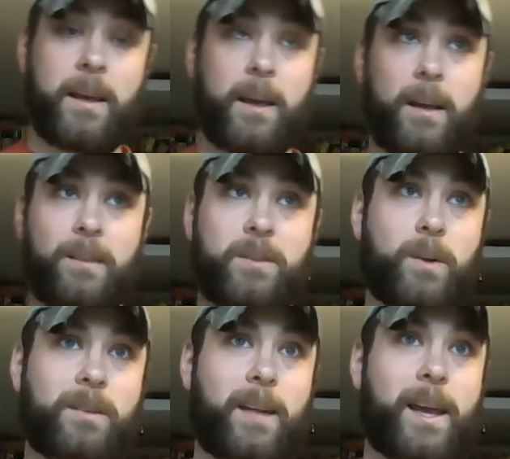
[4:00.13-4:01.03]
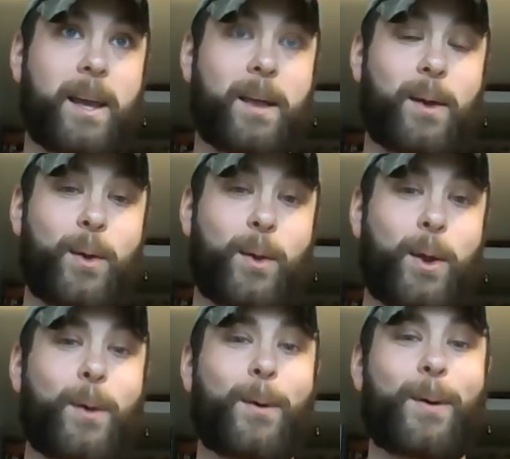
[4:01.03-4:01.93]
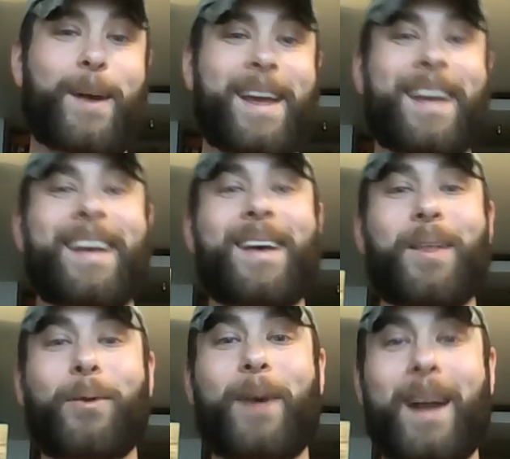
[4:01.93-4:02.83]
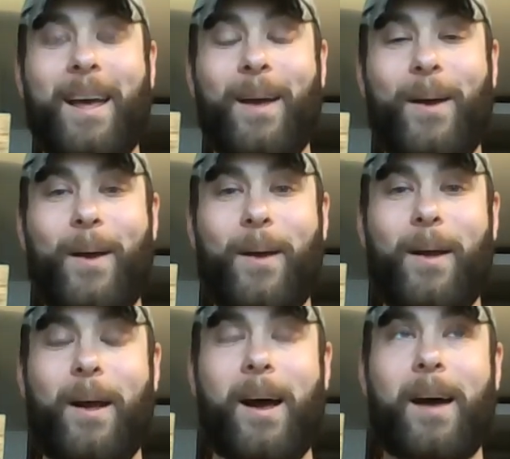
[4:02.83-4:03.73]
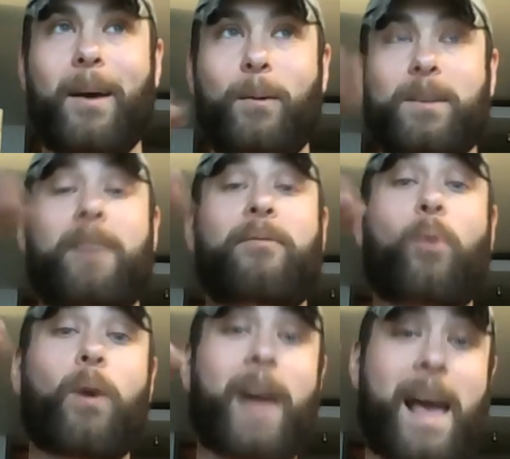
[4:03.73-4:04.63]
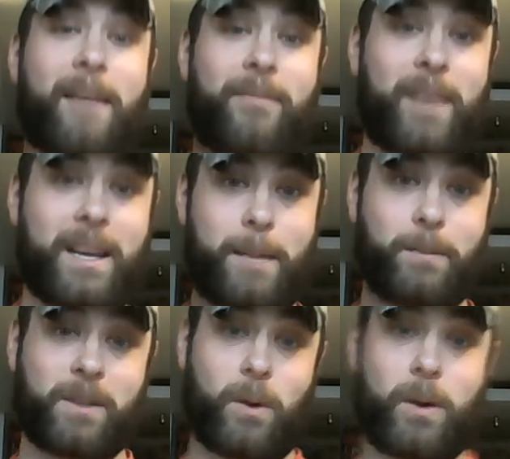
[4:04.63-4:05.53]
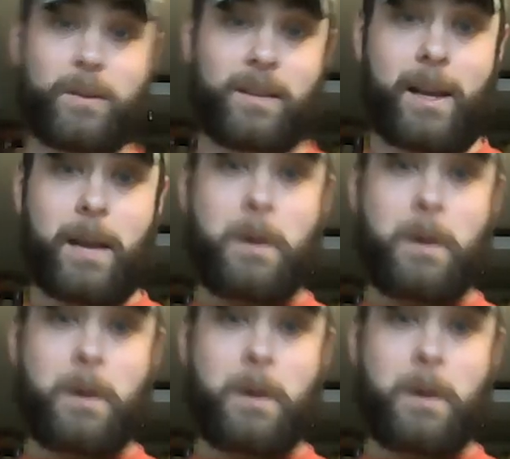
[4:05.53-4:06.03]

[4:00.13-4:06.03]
and so it was like it was like 4.5 feet deep, so it was like